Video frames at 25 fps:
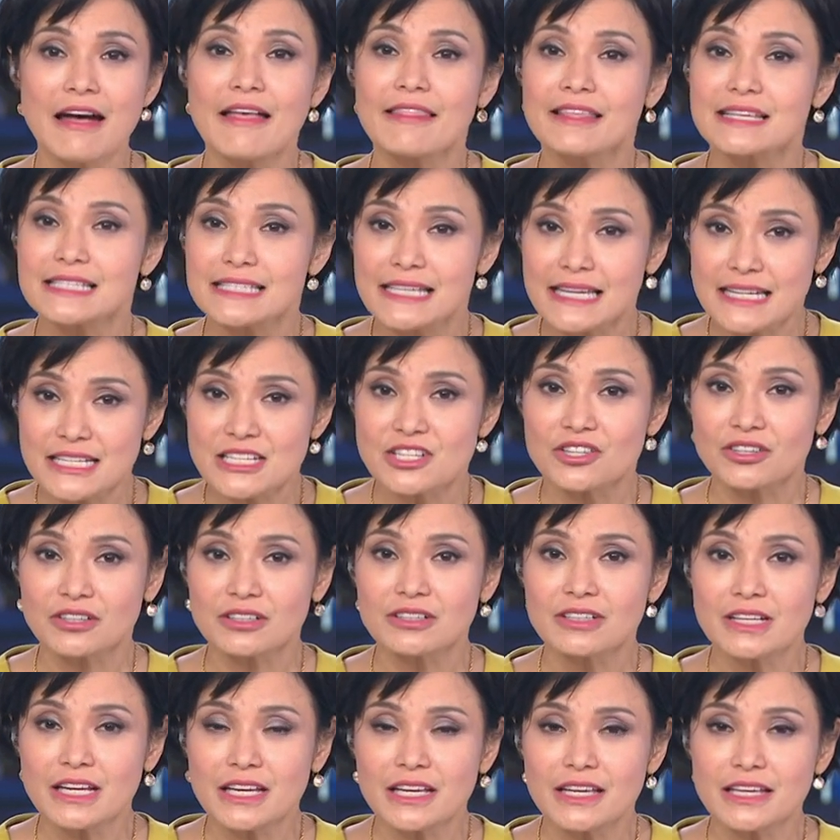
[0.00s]
The
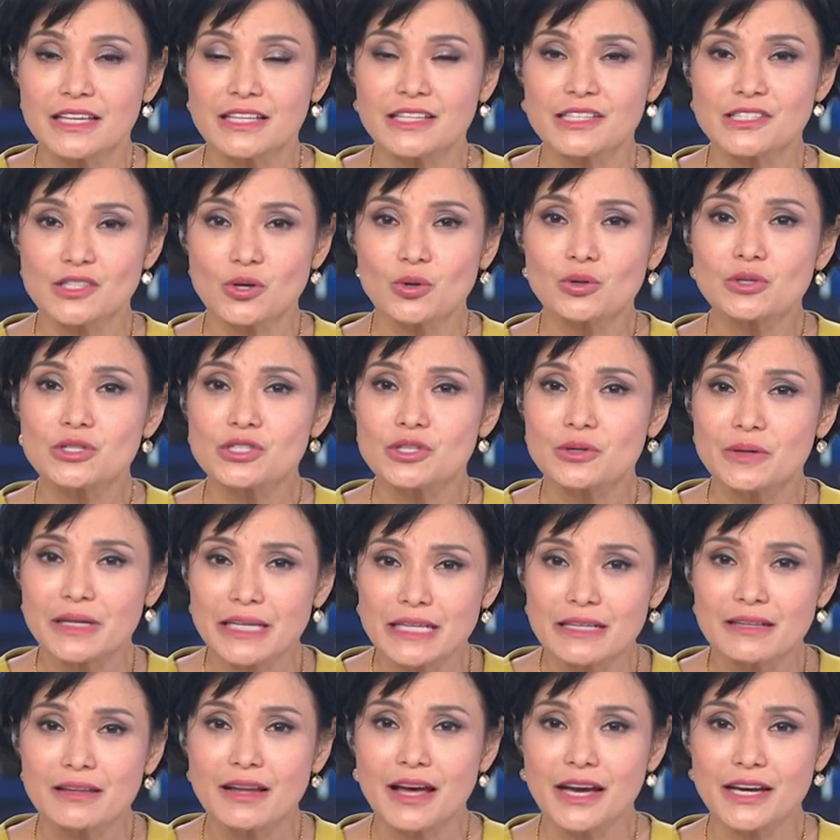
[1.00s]
center is also
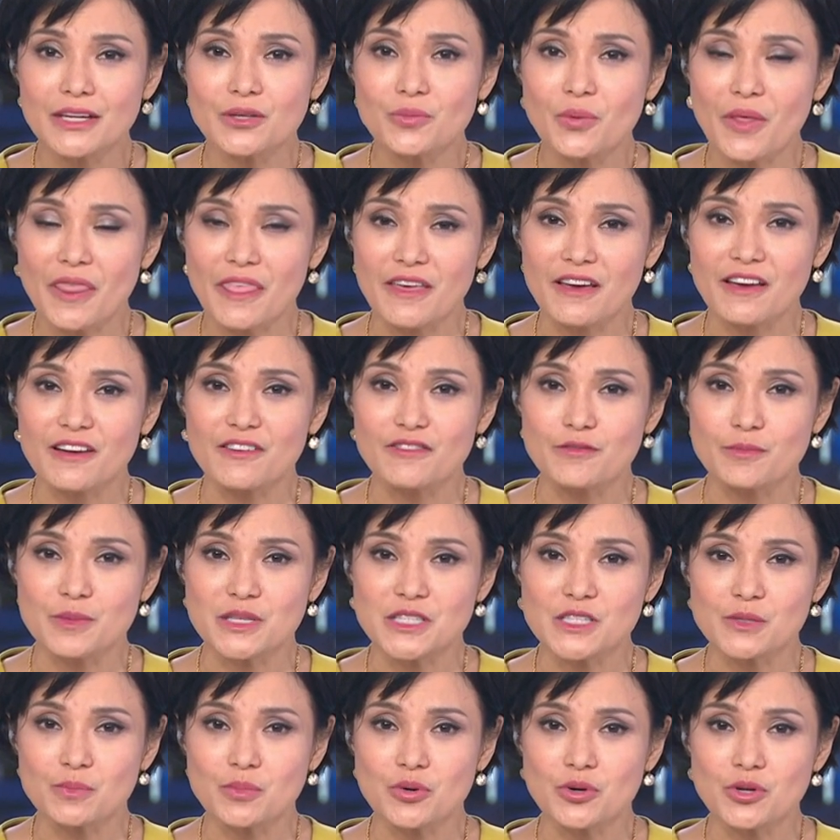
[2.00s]
in line with the
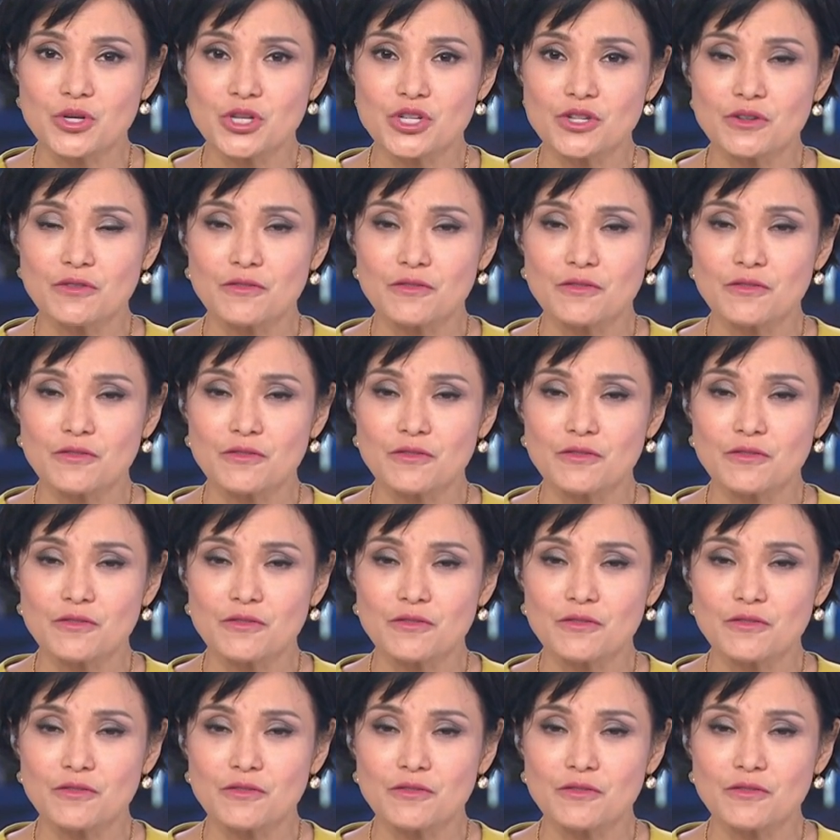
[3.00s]
government's push